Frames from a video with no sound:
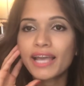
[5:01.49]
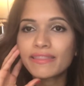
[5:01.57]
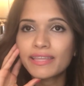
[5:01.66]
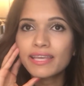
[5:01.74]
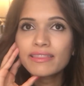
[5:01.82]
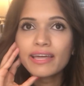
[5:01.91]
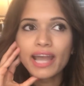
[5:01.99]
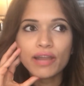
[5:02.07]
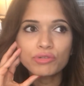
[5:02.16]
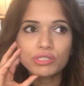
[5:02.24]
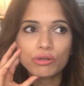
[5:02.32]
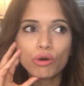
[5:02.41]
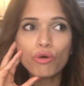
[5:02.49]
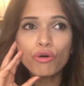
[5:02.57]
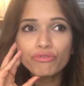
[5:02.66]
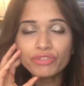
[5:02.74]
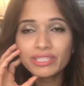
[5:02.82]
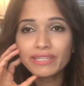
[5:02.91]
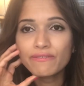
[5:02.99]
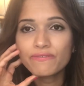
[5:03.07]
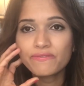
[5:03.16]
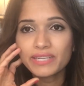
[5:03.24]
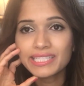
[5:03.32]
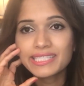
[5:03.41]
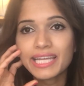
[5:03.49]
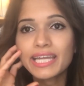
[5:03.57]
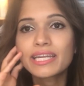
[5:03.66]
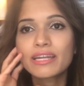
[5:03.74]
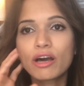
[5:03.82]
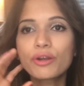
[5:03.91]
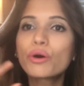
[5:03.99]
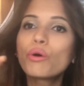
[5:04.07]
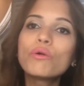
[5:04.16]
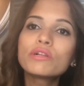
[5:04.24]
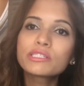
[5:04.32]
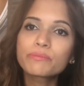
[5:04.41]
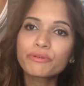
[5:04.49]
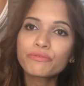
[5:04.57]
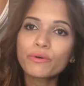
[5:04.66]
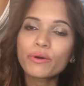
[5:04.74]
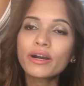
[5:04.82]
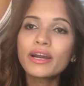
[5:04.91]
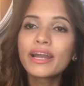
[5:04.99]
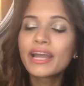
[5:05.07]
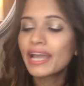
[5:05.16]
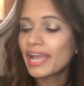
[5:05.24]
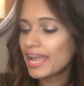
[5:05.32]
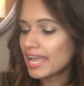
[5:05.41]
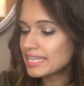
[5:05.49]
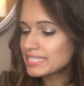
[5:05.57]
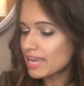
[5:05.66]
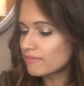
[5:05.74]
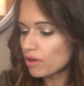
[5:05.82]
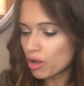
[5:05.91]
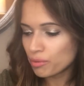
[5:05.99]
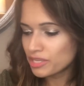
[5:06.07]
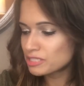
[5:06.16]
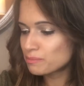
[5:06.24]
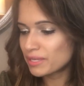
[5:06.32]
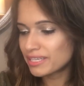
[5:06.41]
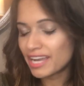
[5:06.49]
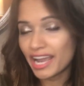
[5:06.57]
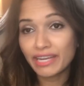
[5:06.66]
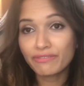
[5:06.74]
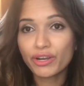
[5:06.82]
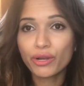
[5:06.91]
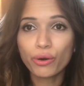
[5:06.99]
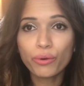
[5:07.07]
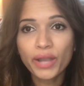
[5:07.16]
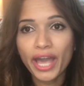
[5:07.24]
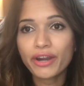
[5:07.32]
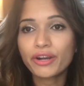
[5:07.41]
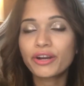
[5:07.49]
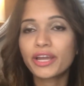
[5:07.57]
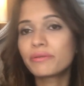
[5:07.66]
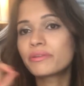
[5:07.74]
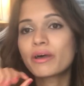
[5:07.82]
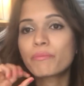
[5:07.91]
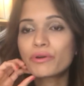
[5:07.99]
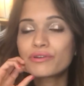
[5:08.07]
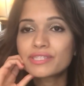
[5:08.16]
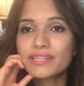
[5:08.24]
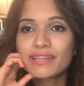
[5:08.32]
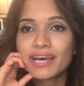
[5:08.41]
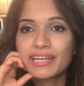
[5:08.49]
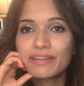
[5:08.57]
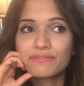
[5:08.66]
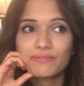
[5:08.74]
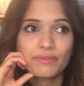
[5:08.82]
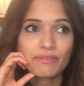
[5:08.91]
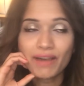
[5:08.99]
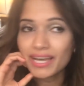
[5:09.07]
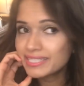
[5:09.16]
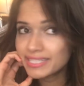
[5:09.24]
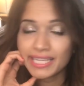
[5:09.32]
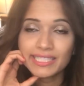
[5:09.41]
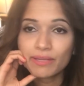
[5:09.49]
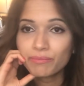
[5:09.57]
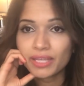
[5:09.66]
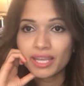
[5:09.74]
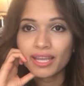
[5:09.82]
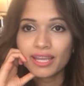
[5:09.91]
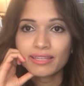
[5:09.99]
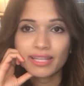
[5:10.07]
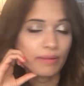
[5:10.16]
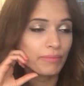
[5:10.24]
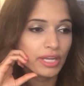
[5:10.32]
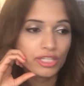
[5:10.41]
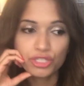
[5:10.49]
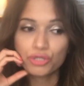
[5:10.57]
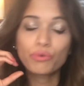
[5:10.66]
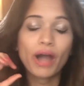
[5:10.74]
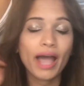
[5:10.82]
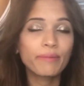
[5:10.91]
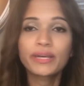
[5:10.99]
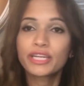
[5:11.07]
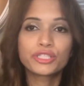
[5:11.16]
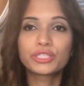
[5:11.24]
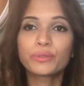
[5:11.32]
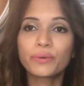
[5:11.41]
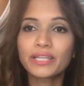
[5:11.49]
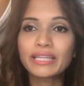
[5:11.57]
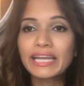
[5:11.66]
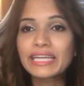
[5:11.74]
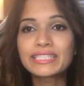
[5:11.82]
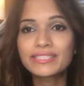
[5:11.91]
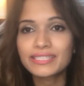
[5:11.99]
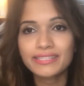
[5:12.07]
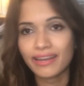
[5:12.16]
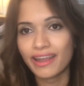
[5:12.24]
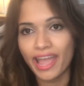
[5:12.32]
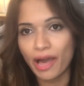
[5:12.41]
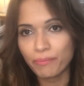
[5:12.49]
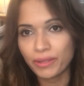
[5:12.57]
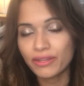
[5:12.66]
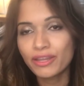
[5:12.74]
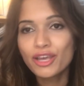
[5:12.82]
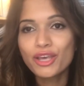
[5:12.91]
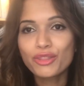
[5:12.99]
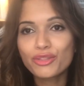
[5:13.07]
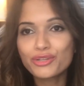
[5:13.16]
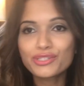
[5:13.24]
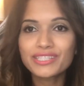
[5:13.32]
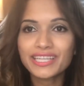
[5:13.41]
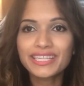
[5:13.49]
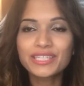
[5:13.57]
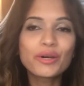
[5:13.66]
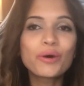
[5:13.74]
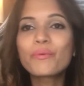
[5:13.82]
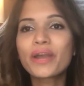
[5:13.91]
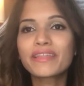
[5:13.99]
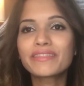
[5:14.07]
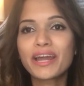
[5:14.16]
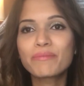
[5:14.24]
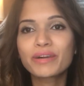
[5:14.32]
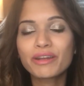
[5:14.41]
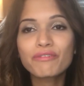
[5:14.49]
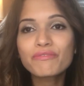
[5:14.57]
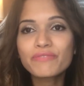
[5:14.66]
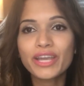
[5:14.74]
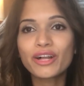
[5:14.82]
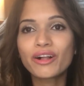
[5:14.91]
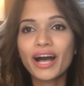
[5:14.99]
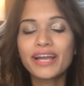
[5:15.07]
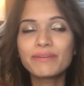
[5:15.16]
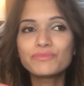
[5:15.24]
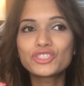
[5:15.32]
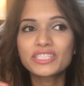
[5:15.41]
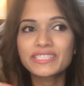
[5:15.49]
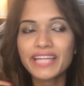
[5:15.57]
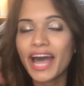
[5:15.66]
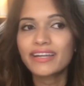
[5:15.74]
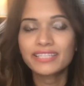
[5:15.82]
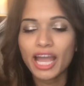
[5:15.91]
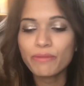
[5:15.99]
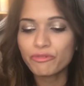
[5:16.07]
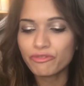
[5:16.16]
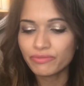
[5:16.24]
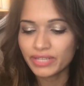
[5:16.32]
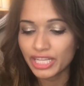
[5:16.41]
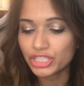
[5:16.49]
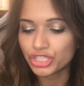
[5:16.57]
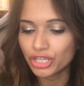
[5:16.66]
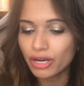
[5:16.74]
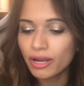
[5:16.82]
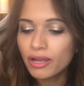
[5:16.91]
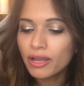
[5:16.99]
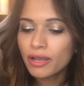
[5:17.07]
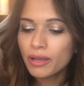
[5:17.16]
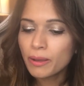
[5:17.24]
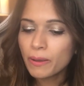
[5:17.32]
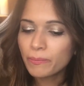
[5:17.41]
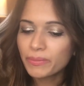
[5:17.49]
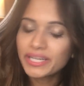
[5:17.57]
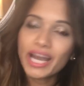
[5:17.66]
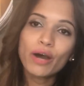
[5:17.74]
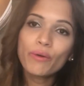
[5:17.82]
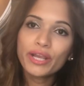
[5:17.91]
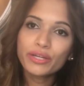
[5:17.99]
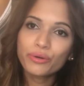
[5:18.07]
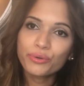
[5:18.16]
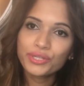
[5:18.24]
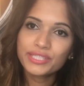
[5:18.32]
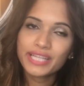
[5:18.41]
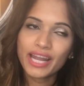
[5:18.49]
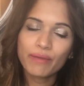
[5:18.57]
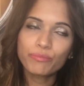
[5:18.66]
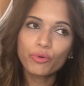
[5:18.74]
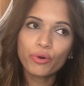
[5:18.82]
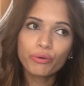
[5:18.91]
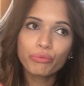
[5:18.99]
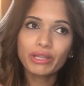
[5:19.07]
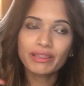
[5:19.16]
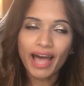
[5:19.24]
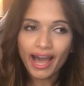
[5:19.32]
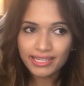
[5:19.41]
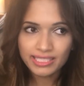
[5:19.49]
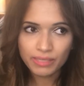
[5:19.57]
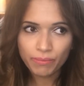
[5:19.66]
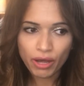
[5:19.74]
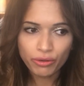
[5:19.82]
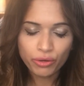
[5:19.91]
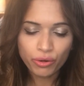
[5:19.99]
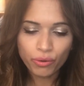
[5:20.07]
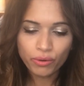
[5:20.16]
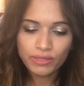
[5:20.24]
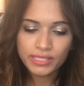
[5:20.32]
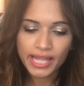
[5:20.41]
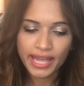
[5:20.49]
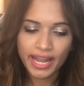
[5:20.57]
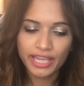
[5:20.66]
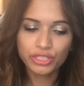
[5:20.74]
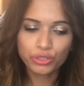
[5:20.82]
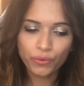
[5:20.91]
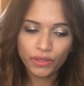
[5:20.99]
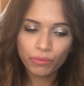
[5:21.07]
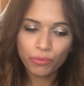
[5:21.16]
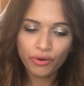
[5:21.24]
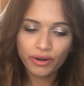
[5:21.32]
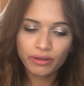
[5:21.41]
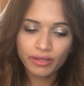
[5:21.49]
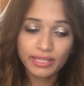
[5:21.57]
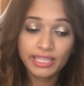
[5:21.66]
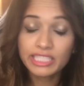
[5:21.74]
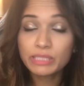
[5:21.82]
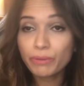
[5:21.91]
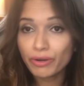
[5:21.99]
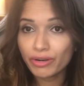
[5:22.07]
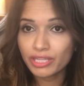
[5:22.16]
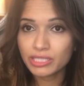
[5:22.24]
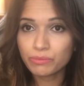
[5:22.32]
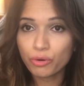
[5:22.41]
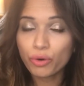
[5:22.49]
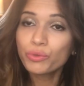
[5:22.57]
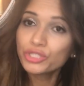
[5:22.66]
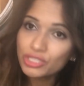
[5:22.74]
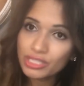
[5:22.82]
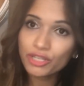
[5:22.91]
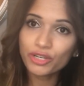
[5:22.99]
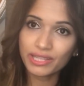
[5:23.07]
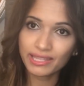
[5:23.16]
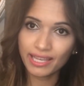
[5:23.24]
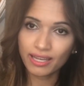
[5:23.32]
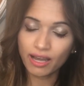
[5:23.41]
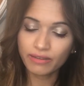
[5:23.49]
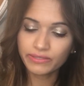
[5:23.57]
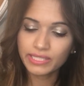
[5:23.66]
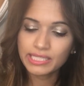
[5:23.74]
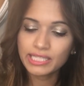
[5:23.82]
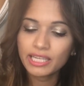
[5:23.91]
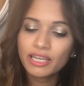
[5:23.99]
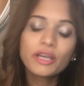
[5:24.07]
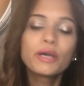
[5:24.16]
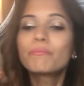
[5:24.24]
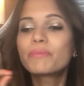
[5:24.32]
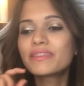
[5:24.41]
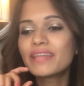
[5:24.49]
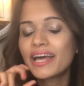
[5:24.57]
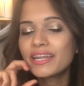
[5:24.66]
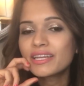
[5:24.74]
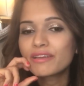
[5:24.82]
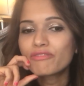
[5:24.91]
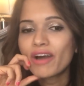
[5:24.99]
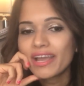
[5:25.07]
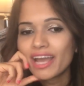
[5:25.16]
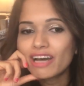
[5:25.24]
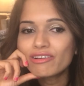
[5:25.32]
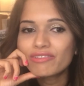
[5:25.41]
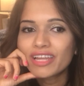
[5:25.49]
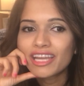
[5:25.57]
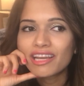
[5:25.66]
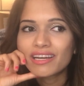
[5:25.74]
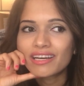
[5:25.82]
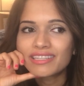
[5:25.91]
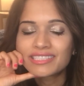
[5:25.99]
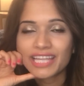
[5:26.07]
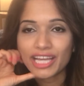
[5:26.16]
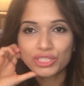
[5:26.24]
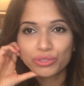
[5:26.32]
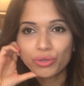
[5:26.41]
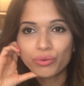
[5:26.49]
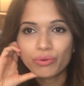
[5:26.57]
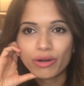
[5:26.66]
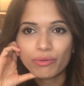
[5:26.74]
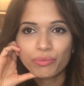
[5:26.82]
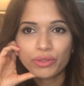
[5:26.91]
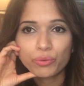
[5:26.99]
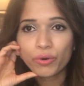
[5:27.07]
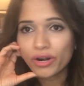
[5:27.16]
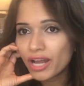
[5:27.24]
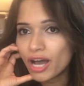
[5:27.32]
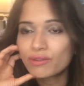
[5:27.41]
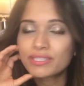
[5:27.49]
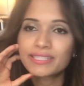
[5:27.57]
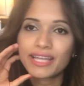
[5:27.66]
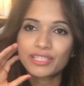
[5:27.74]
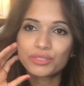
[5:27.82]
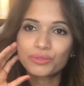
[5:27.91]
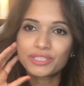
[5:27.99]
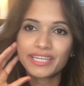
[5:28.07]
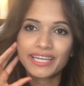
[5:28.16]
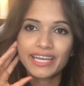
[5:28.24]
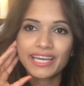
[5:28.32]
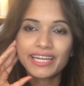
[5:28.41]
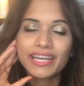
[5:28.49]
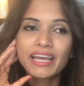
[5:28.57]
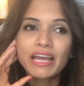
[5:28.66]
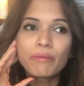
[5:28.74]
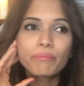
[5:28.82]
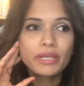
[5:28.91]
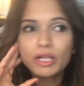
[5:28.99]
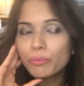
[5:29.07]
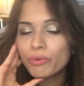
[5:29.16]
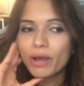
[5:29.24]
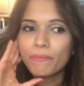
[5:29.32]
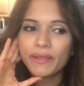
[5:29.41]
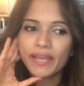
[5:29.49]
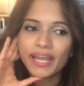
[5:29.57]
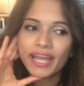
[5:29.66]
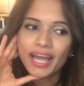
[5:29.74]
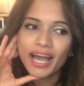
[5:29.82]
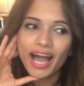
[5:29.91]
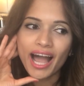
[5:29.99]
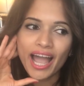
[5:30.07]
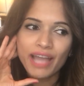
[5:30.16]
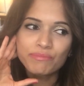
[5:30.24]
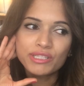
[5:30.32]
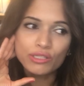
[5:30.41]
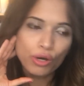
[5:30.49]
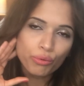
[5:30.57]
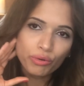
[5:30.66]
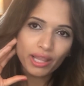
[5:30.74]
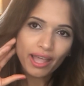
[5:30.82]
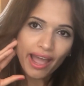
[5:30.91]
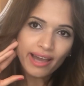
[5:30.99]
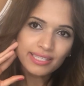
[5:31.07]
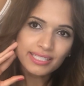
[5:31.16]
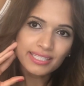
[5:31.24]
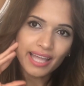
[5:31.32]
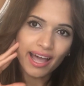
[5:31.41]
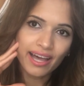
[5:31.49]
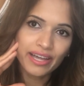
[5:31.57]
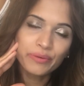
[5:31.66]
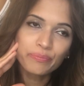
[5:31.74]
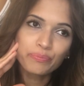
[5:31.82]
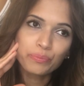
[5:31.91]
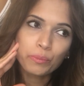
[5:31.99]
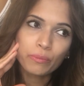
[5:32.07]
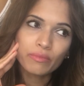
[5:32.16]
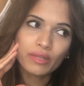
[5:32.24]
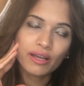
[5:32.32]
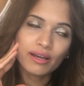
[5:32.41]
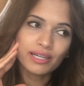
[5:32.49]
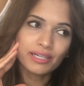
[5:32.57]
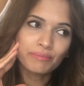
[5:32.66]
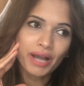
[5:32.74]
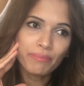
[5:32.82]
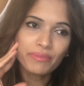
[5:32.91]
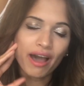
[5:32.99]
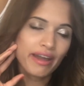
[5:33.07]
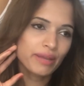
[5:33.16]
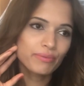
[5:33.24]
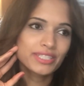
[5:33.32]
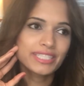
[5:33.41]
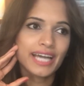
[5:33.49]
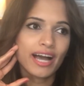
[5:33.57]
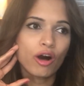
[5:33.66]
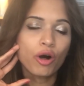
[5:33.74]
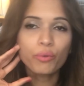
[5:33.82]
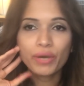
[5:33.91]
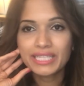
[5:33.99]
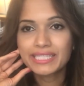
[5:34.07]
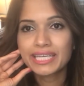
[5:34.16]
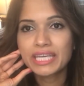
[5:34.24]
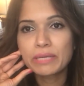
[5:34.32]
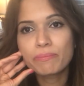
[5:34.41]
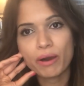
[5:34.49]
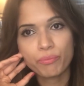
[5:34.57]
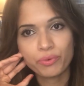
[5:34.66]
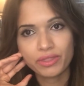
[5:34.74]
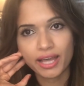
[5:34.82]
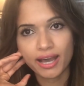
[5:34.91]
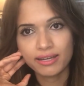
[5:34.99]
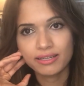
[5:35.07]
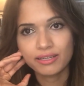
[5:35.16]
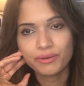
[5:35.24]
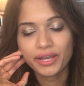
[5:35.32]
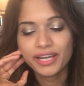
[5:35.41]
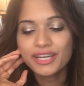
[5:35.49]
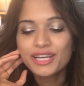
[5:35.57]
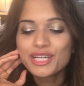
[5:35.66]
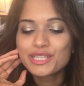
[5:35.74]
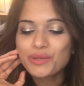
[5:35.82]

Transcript: I think that I was overly fixated on goals before, and I've always been kind of a go-getter and a person that if, if I say something that I'm gonna do, I'm gonna do it. Like, it's just gonna happen. There's like no way that I'm gonna fail. I am just that type of nature. But now I notice that I'm more relaxed about goals and I enjoy the more the experience more, which is a good thing obviously. But then if I have like a schedule with workouts scheduled in, meal prepping, I'm so relaxed that um, I'm not able to always keep up with that, okay?